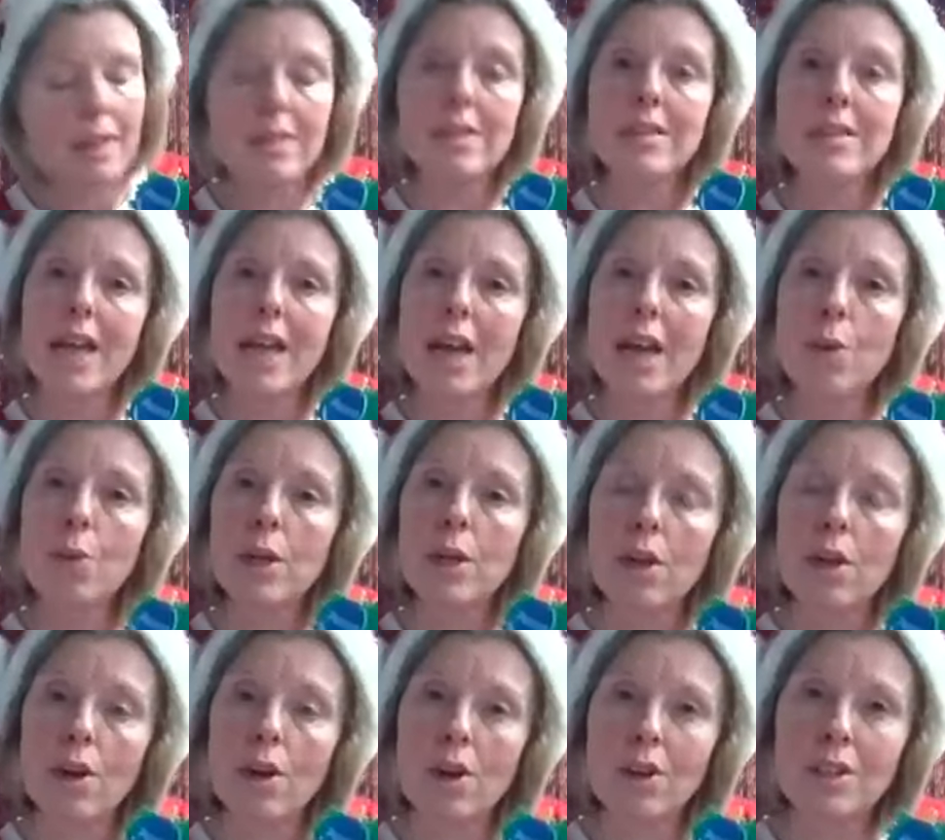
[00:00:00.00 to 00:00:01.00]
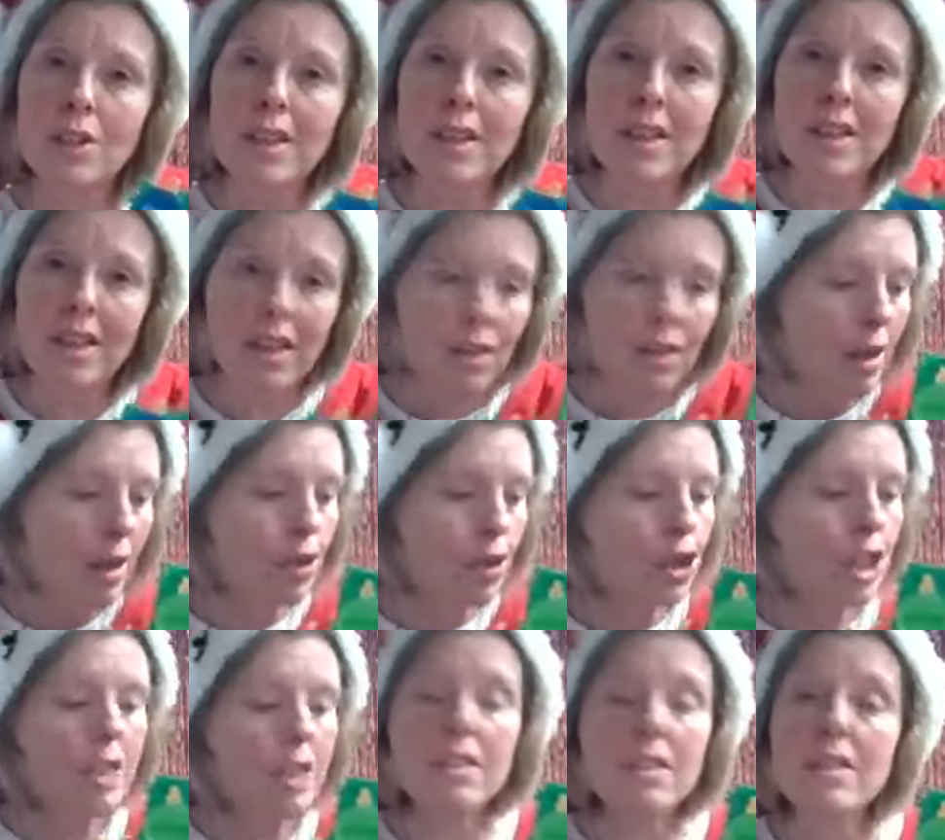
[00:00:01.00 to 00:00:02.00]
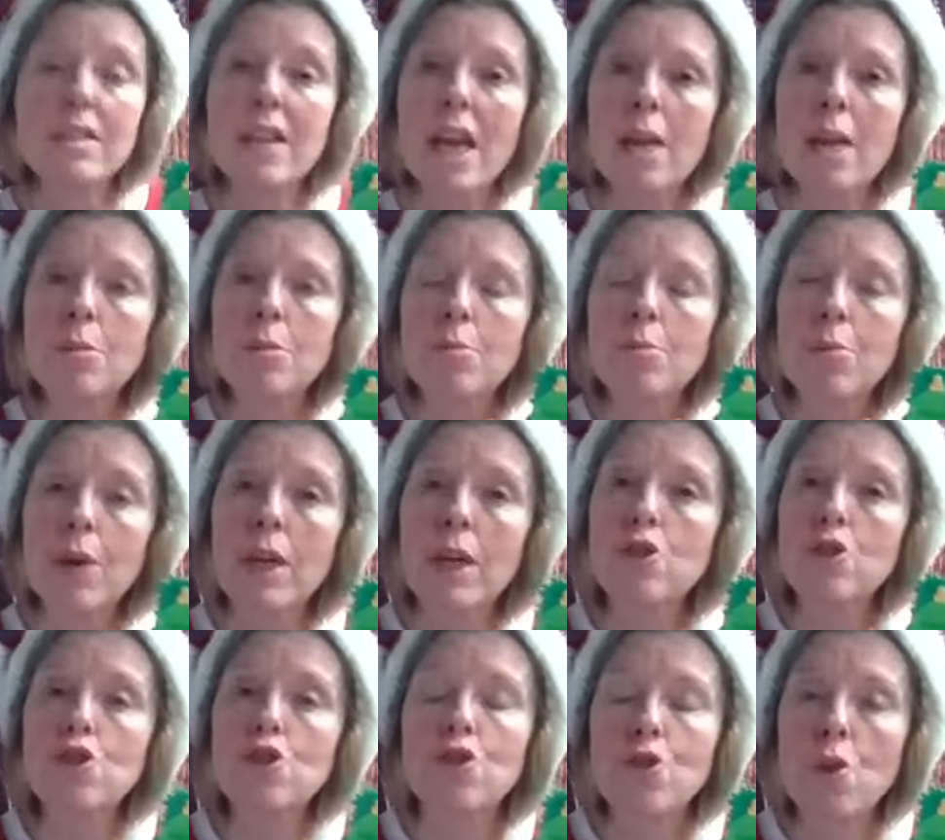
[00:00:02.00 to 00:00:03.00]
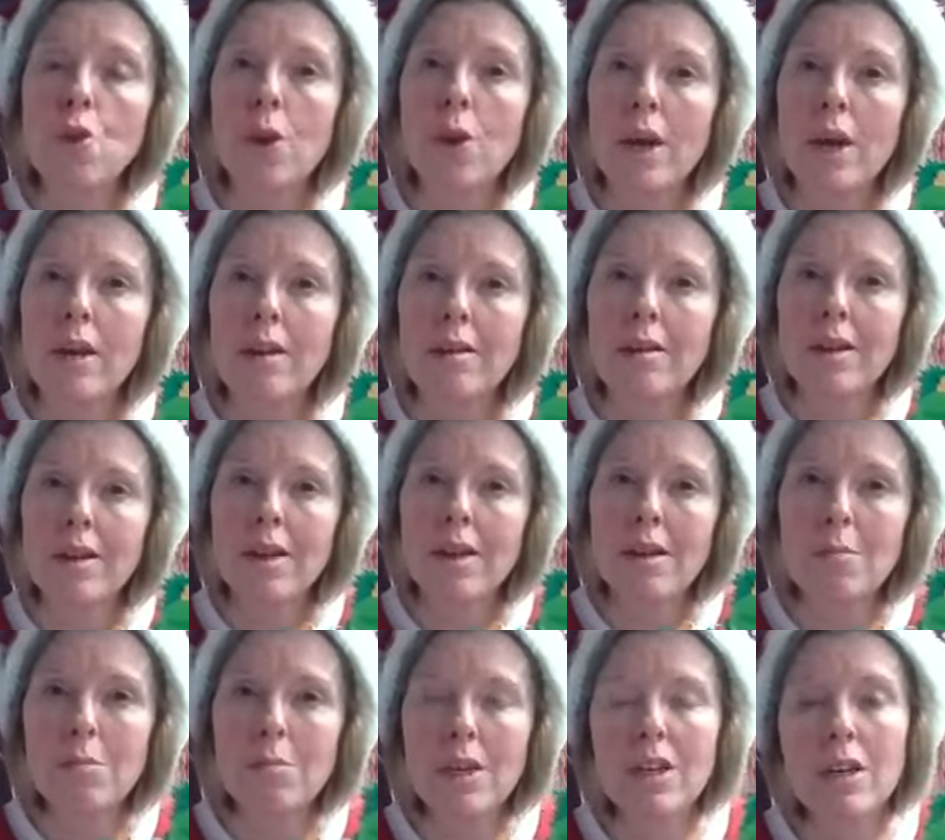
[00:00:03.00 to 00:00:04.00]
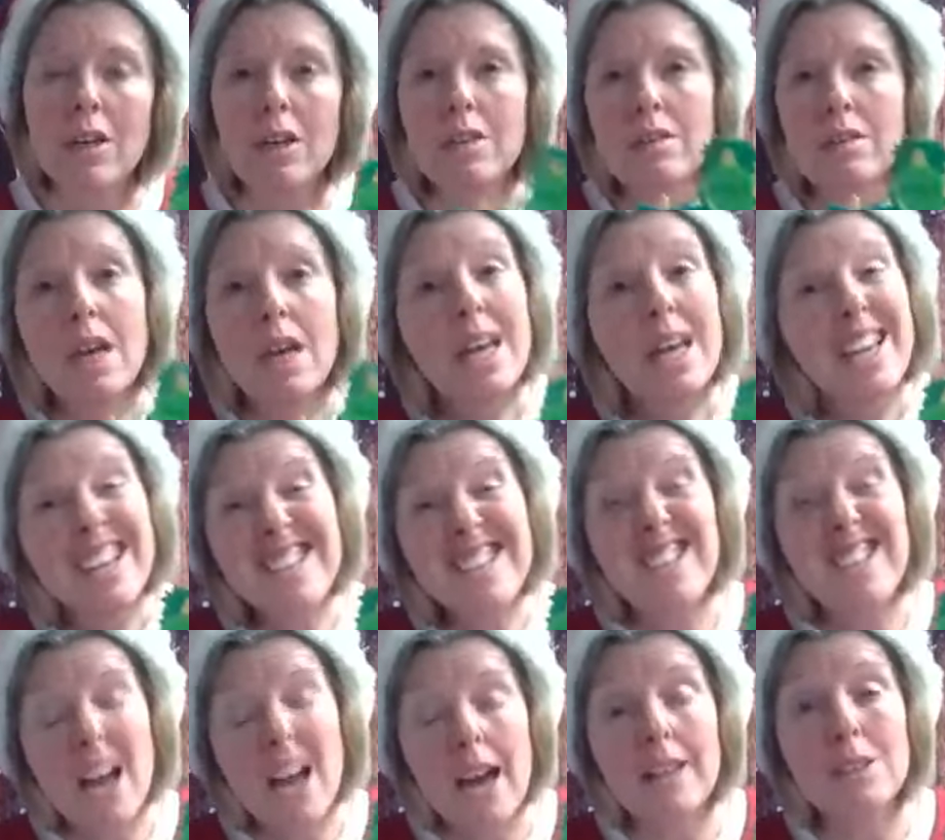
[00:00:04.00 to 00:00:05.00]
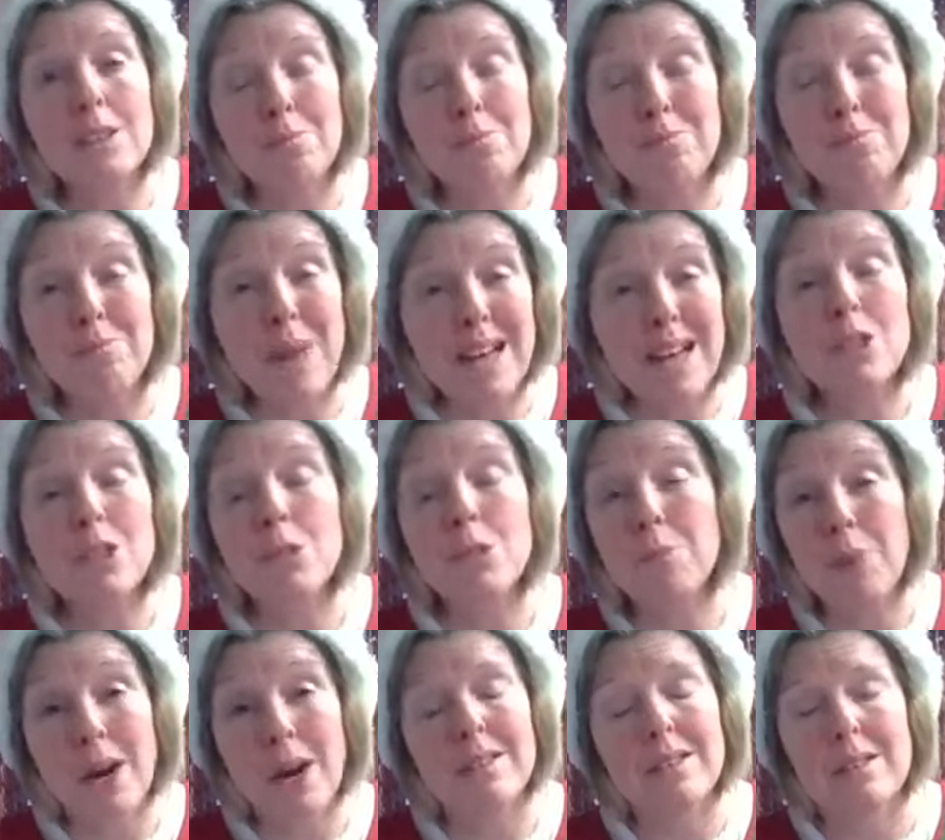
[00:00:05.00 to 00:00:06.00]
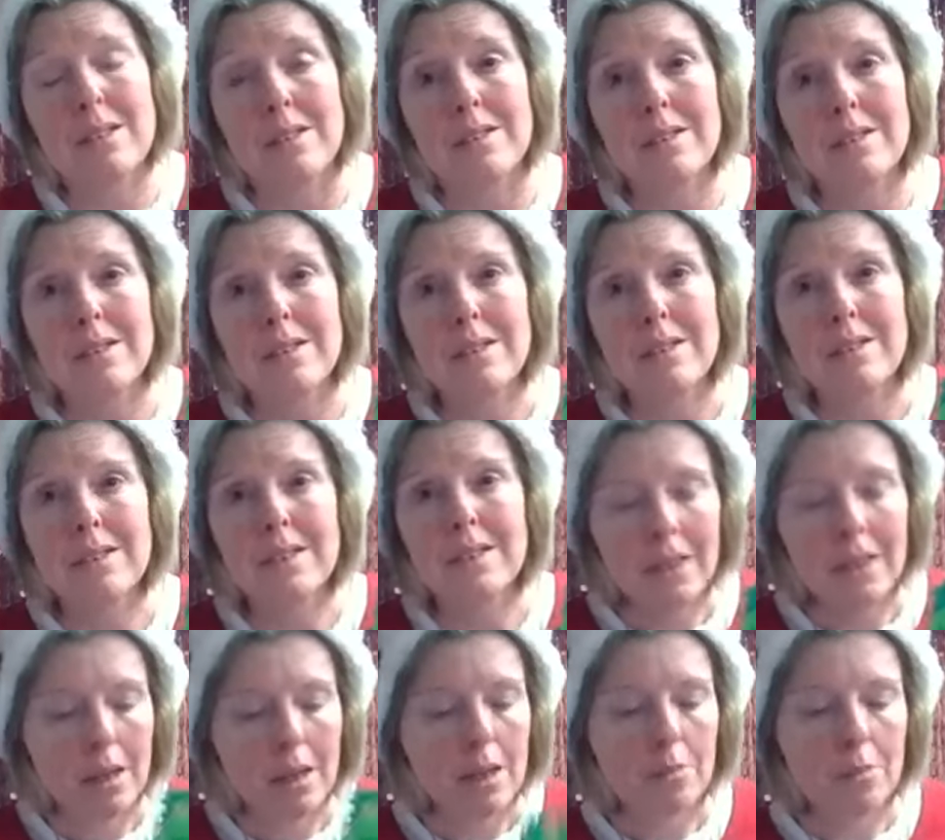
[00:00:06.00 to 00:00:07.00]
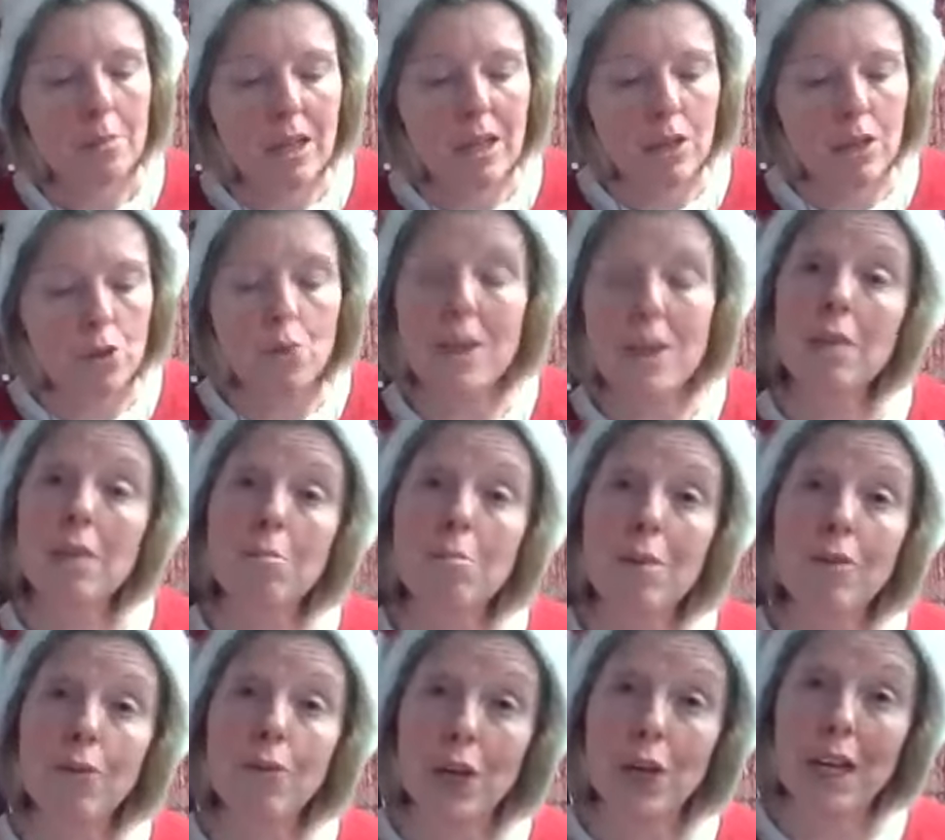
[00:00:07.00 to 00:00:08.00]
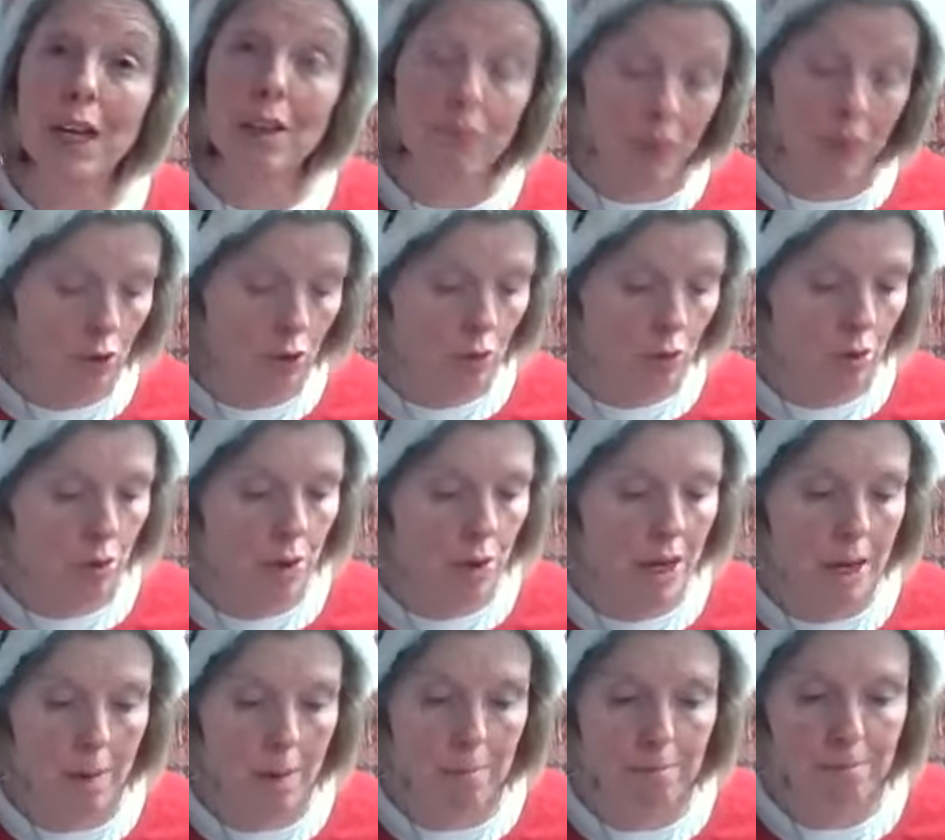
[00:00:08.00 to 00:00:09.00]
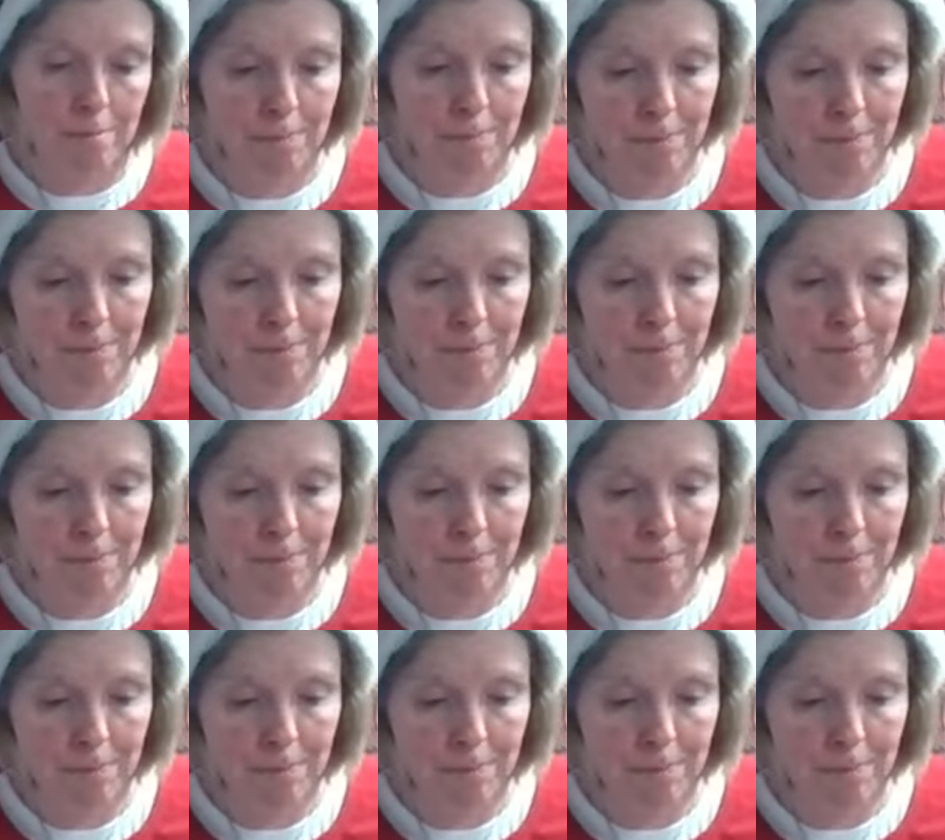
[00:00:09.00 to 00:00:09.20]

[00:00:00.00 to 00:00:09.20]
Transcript: Today we learn that Jesus came to bring us joy because he's God's best present because we can be forgiven through him.